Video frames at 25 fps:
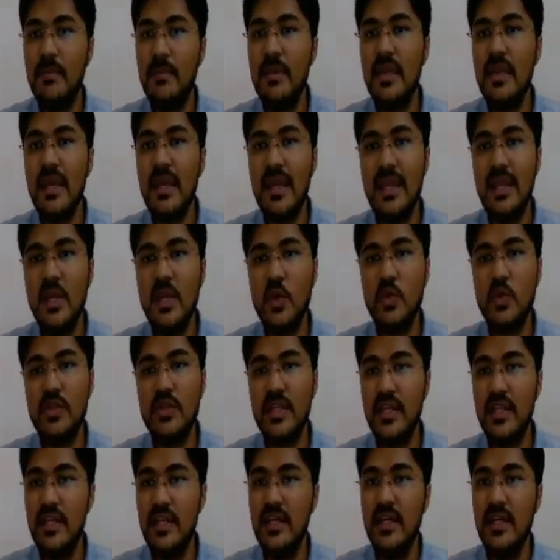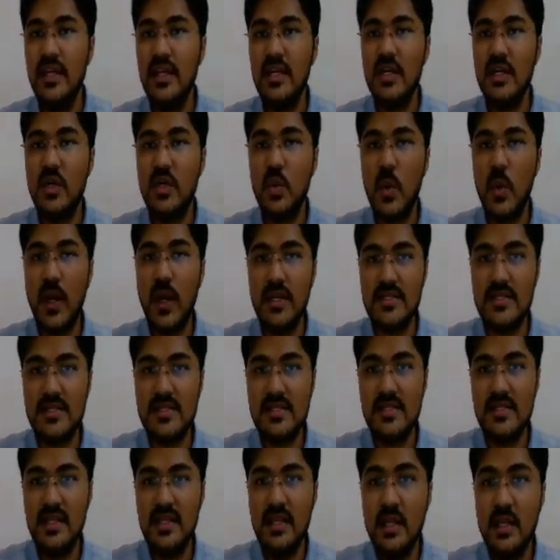PB No3
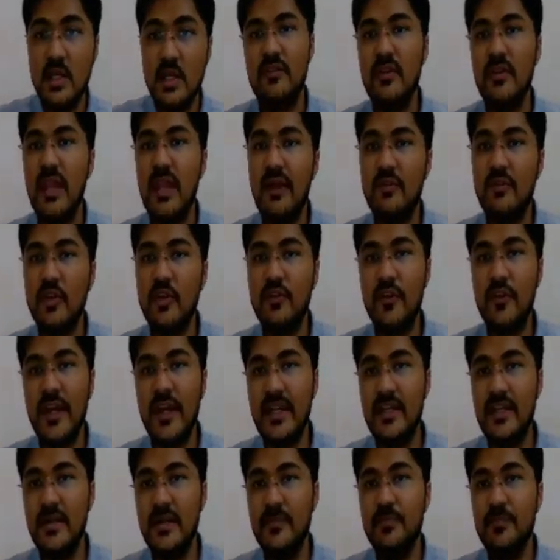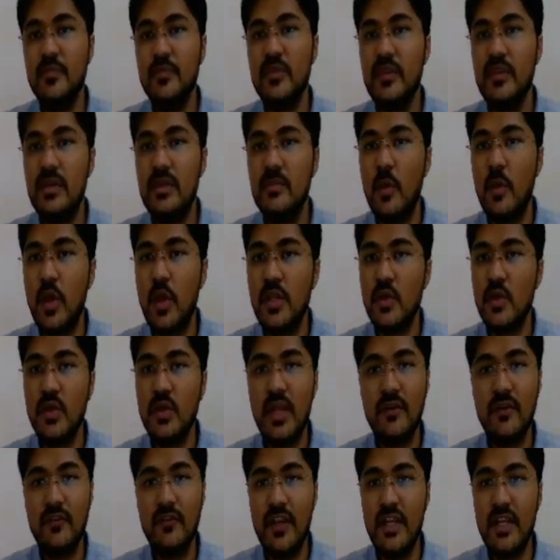twice. First of all, you will have to
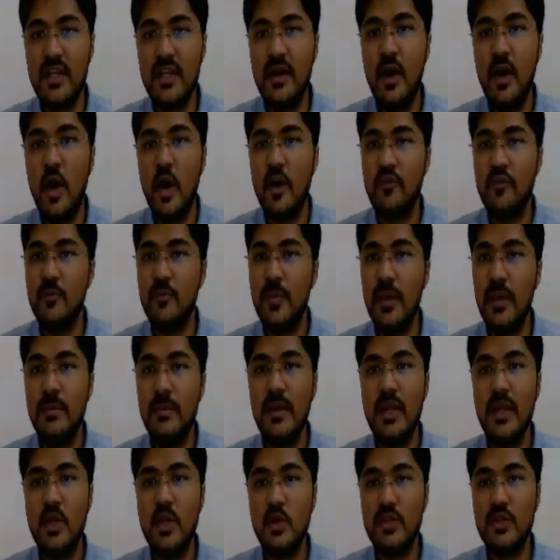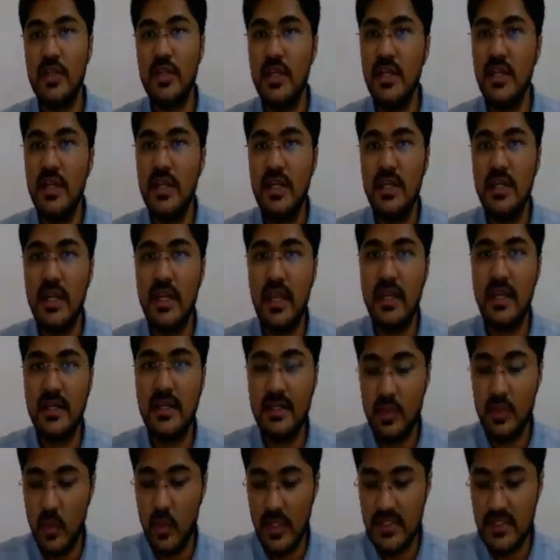find the molecular weight of
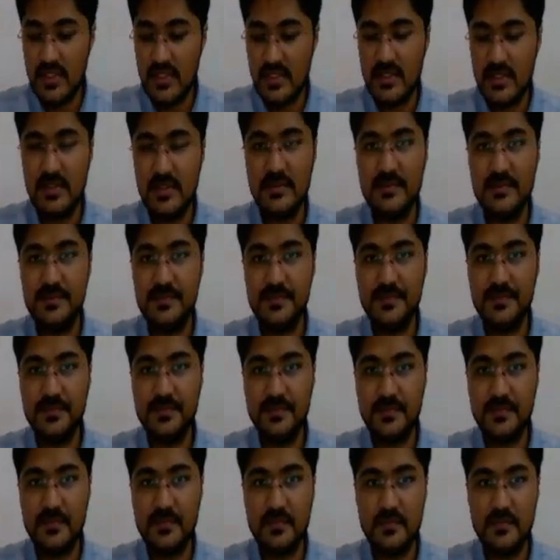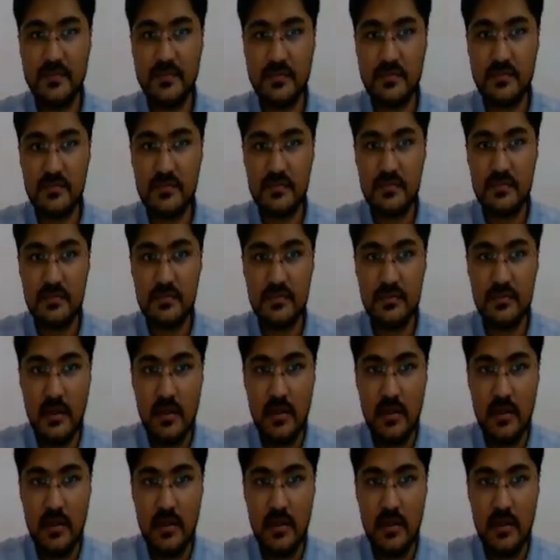PB No3 taken twice.